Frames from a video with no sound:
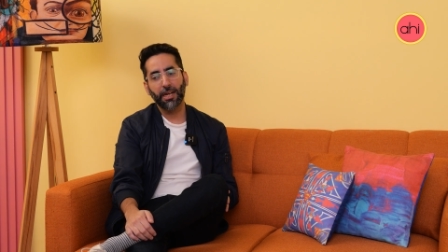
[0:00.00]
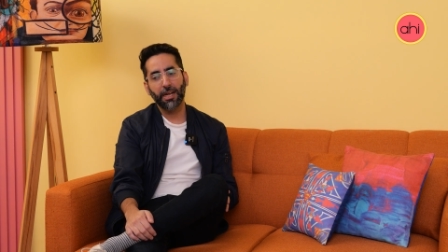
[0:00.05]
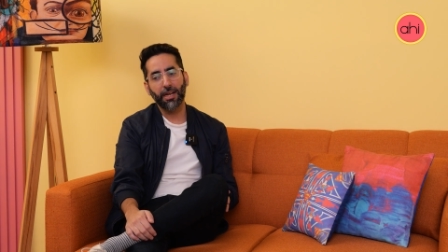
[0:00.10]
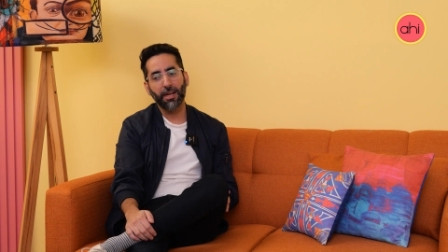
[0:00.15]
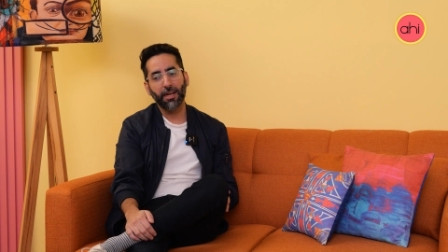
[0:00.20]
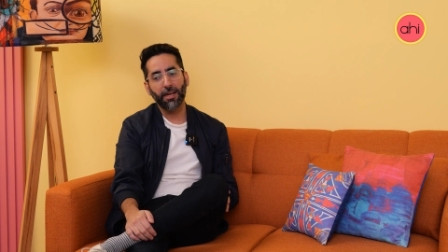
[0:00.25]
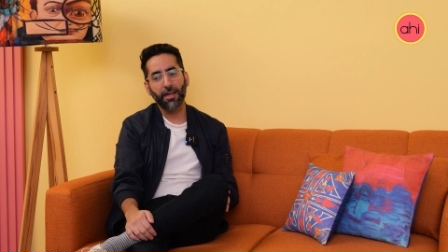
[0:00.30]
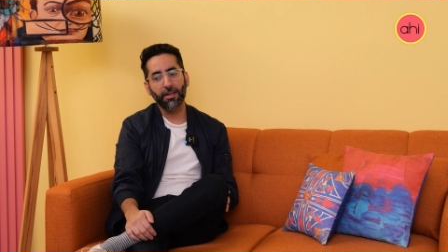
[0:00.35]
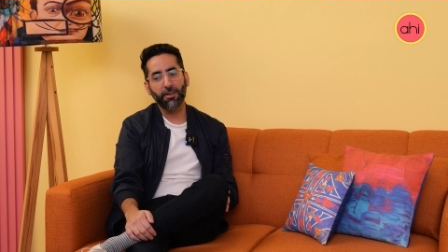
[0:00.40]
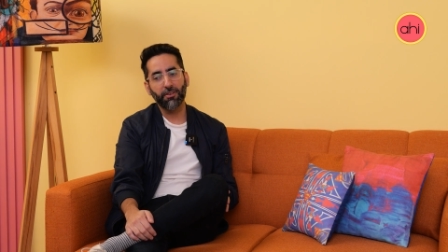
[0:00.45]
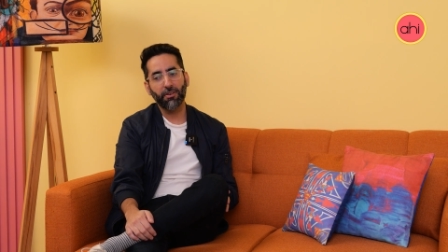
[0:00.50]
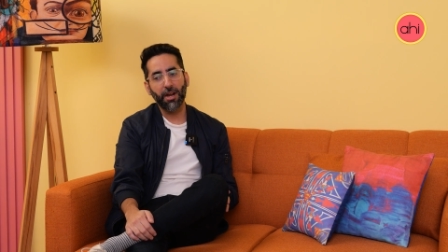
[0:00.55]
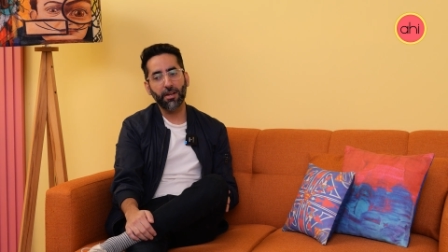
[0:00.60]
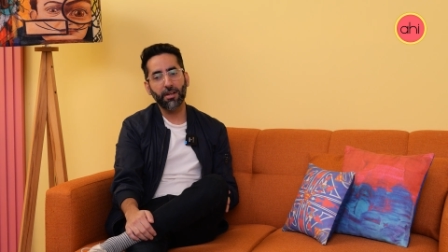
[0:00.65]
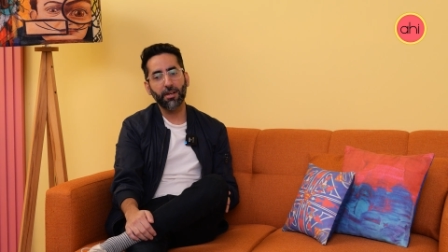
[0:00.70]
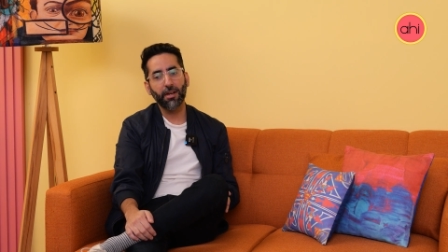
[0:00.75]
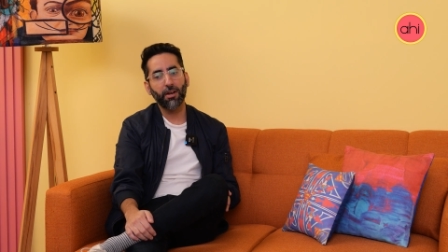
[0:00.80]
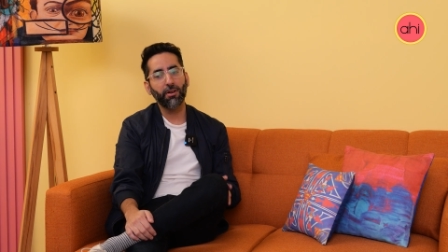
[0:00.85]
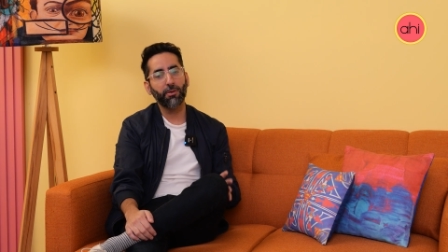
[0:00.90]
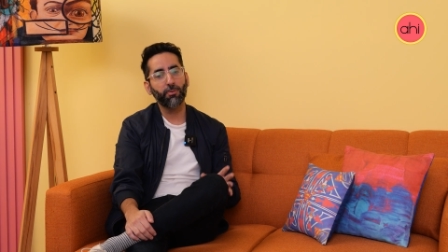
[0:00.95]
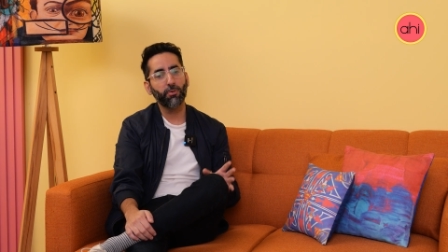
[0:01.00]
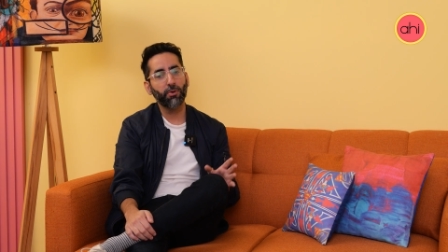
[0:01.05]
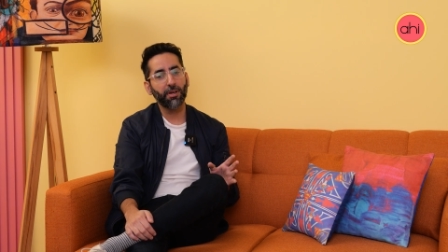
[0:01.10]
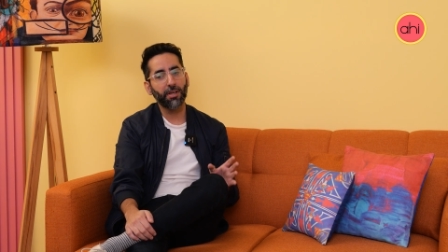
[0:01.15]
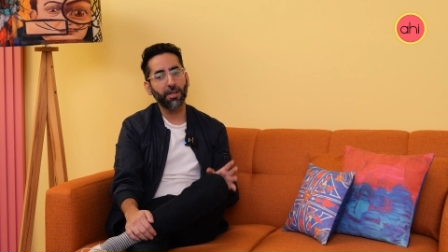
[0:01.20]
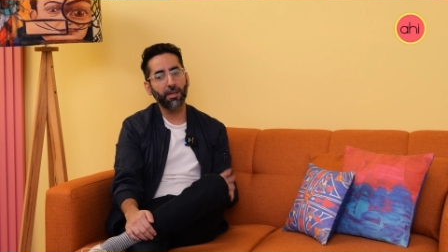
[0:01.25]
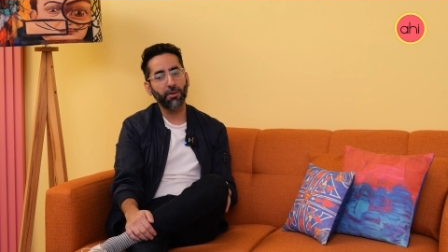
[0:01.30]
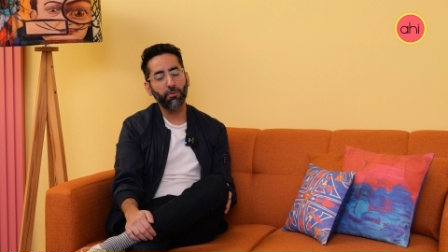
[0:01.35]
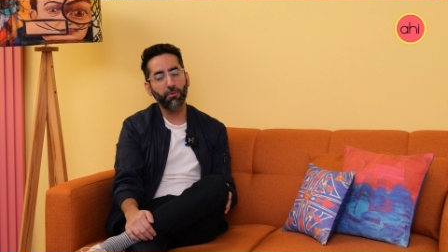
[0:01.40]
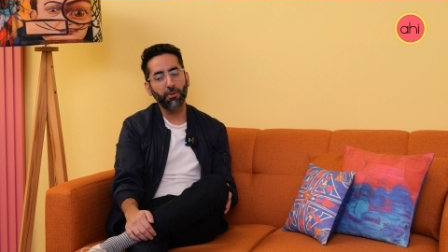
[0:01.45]
And right now I'm
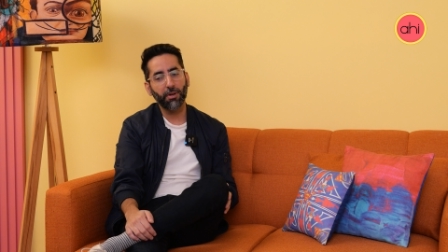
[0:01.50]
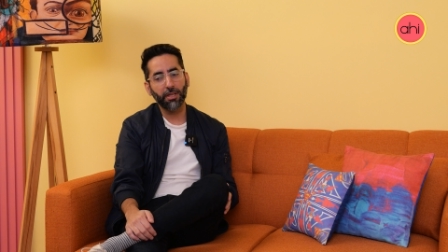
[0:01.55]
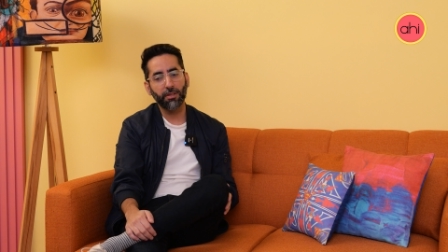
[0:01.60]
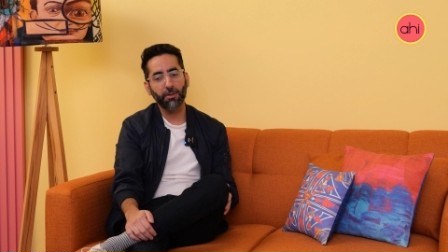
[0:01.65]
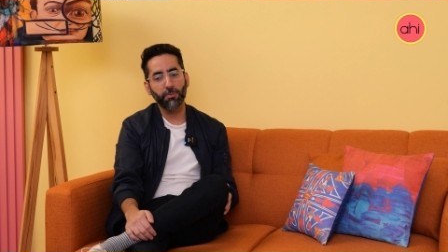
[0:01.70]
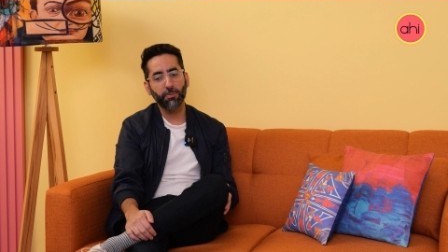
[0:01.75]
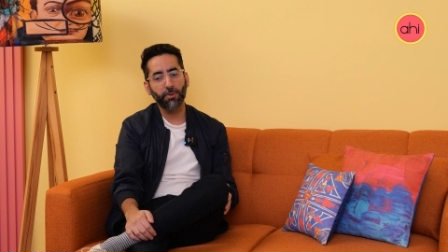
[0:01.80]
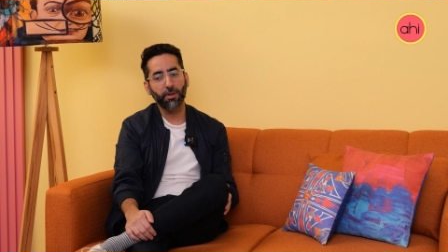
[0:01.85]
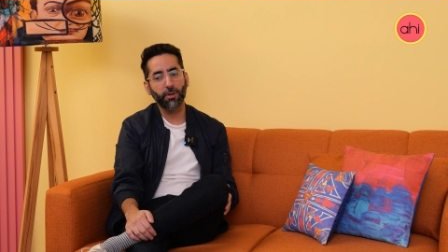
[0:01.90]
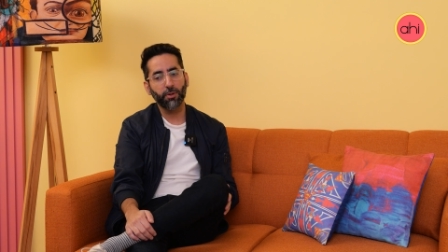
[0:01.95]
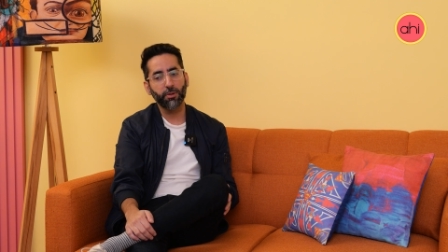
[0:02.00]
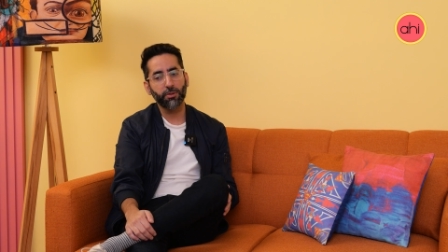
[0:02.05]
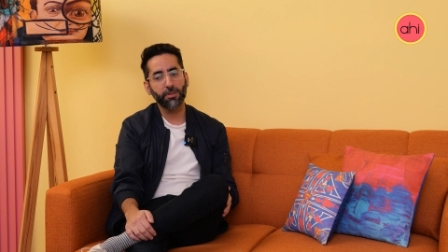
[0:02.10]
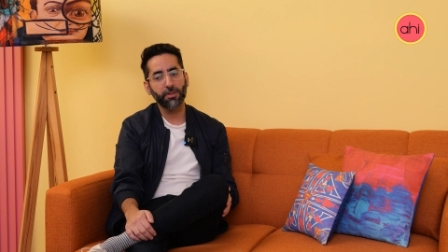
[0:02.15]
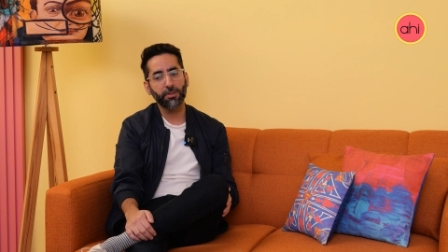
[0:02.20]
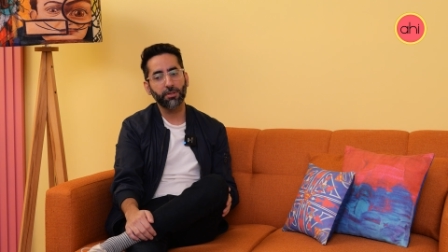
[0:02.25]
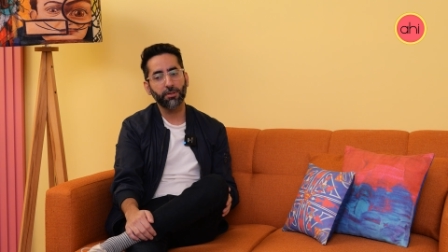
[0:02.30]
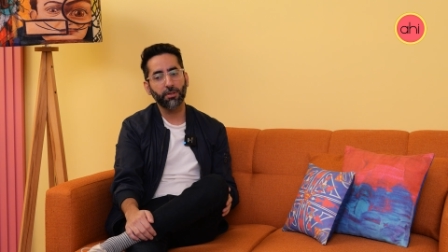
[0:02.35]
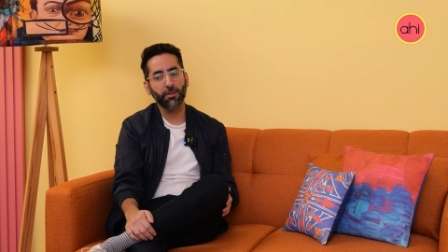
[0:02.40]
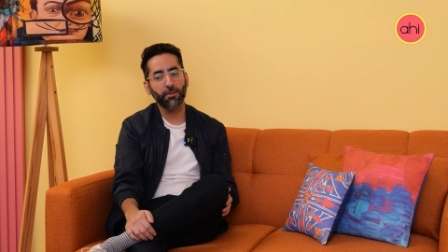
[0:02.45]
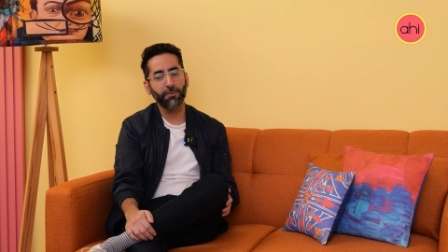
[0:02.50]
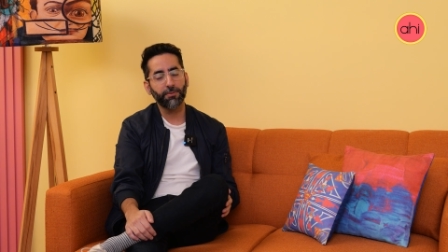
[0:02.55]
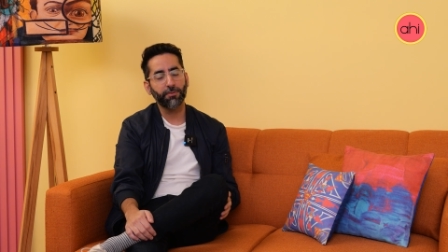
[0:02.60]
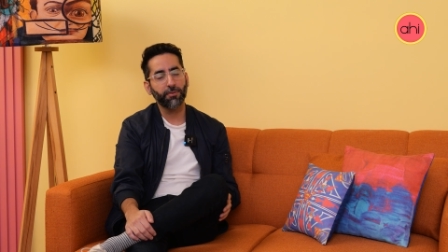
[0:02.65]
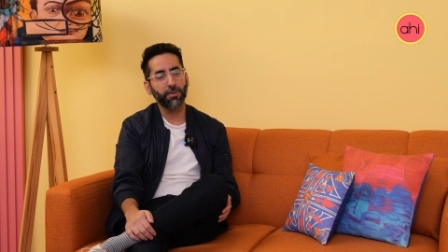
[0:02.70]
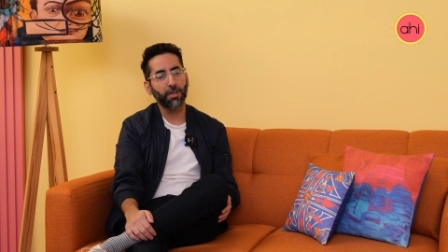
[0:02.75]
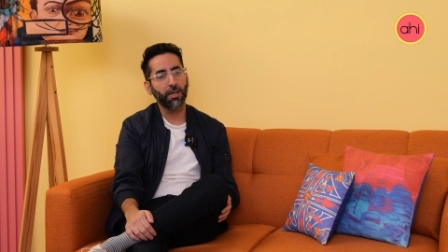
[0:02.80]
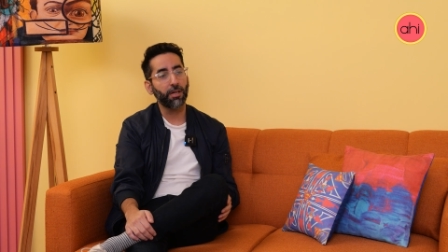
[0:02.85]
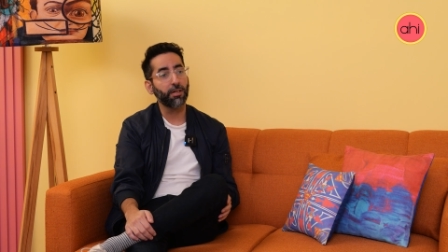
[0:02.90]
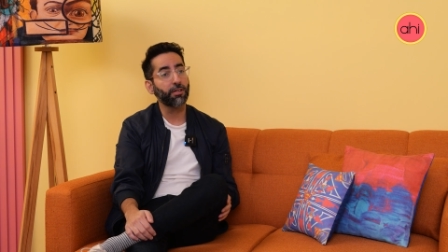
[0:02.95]
working with the producers of
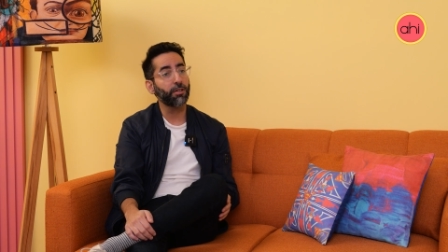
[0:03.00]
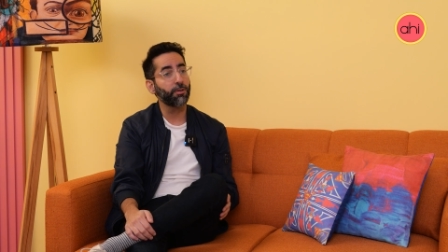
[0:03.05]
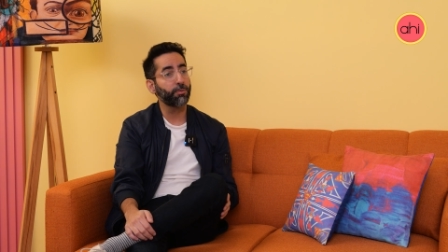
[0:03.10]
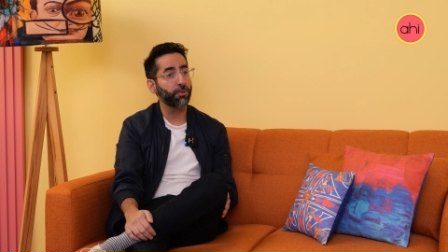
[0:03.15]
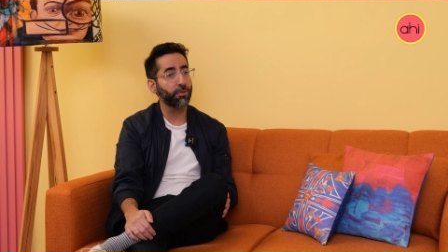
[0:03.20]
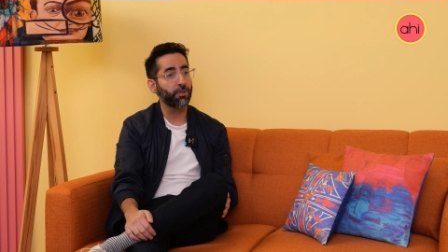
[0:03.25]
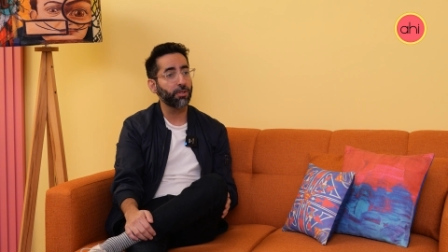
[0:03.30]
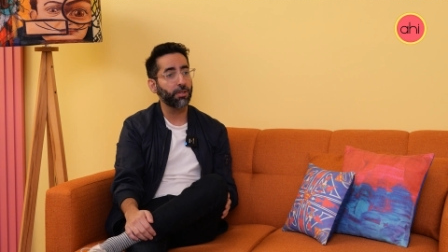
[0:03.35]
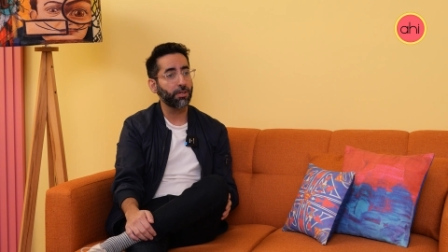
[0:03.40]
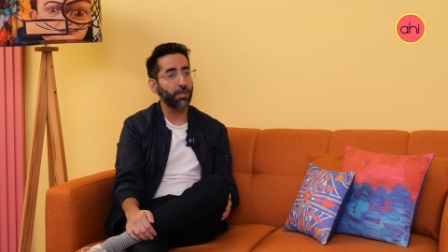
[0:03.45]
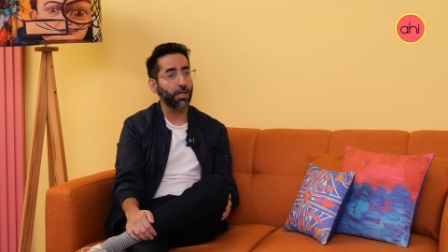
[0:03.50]
Lal Kabootar,